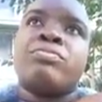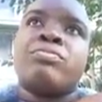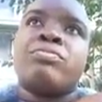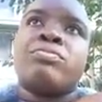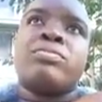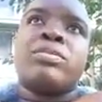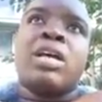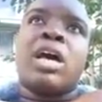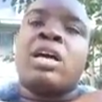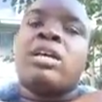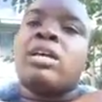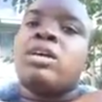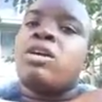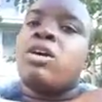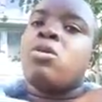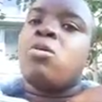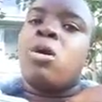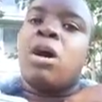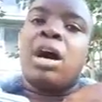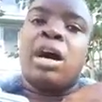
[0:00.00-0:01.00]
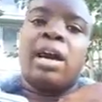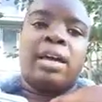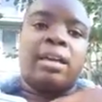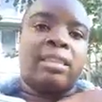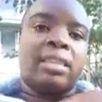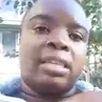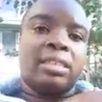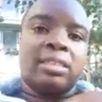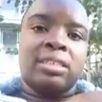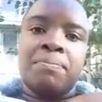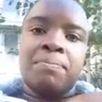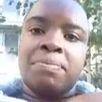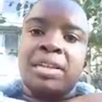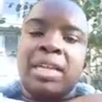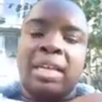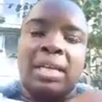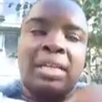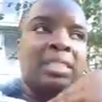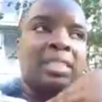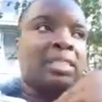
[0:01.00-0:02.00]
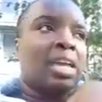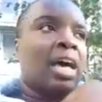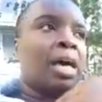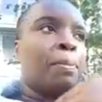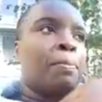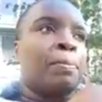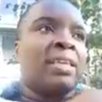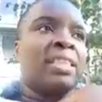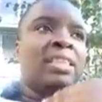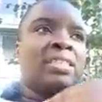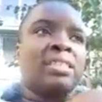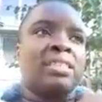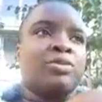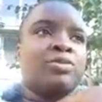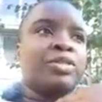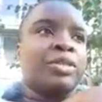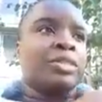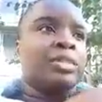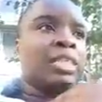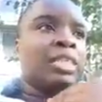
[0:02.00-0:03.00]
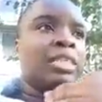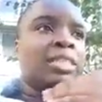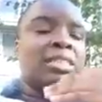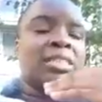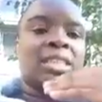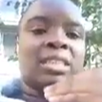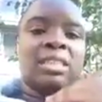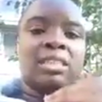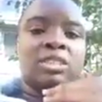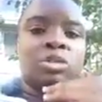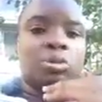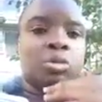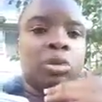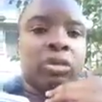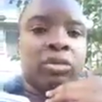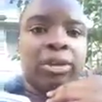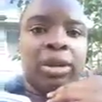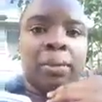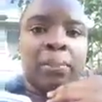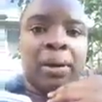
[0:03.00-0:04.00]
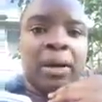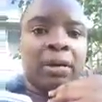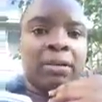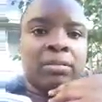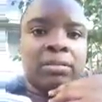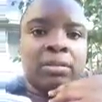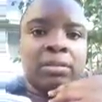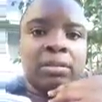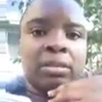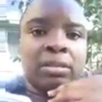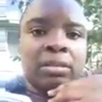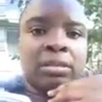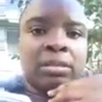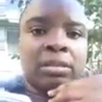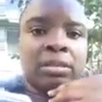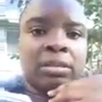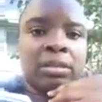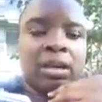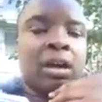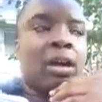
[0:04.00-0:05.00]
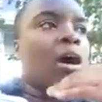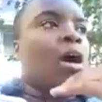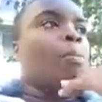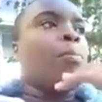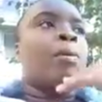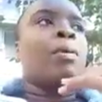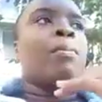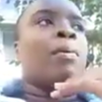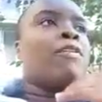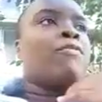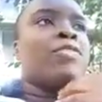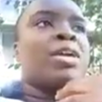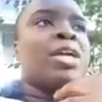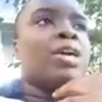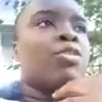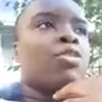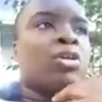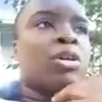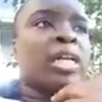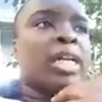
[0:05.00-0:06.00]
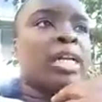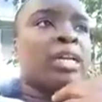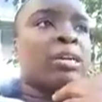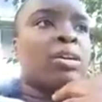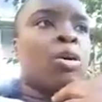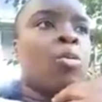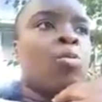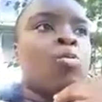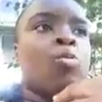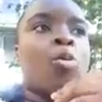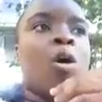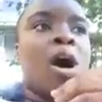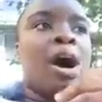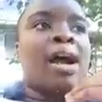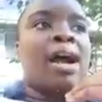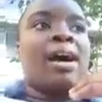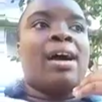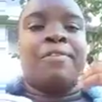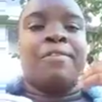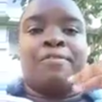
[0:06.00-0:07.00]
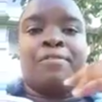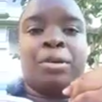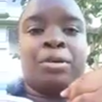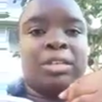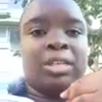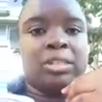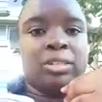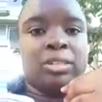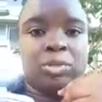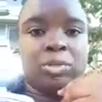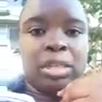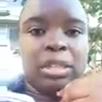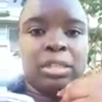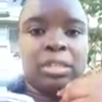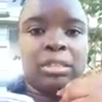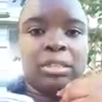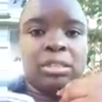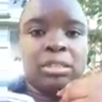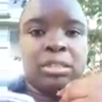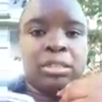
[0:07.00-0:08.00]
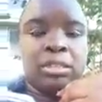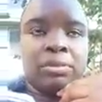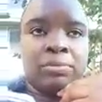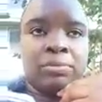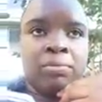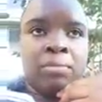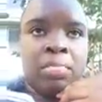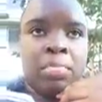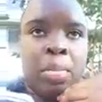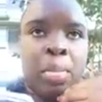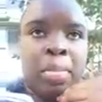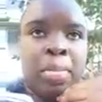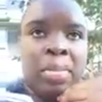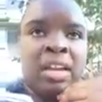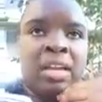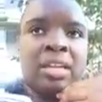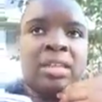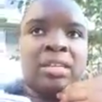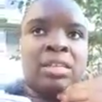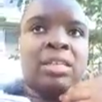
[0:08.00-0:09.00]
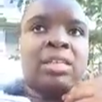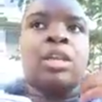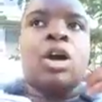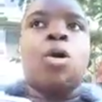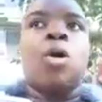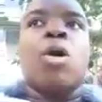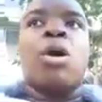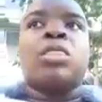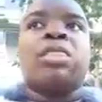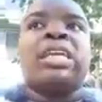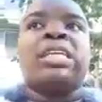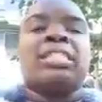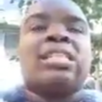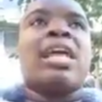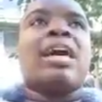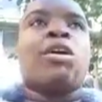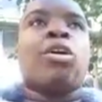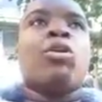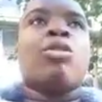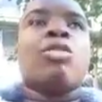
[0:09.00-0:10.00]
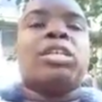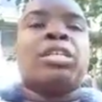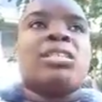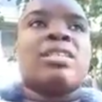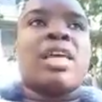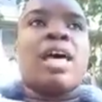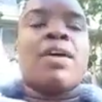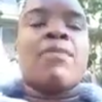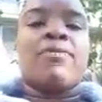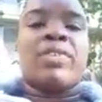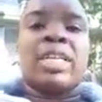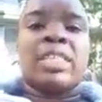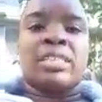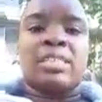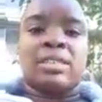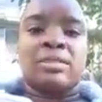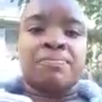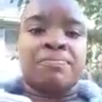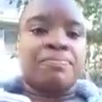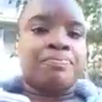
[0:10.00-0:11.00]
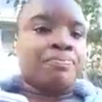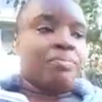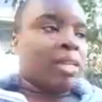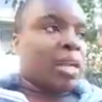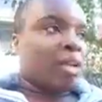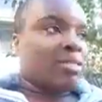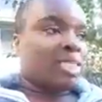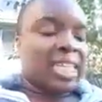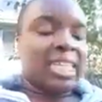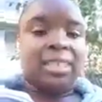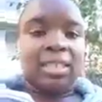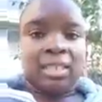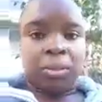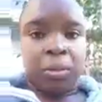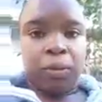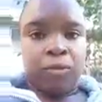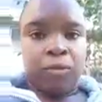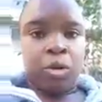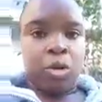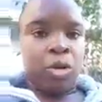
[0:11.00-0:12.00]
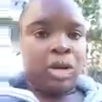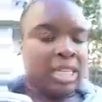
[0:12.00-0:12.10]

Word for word: I don't know why. There's something inside me that just feels like there's nothing to worry about. I can't put my finger on it, on why I feel this way. You know, on it's like on the surface, I've said this before, it's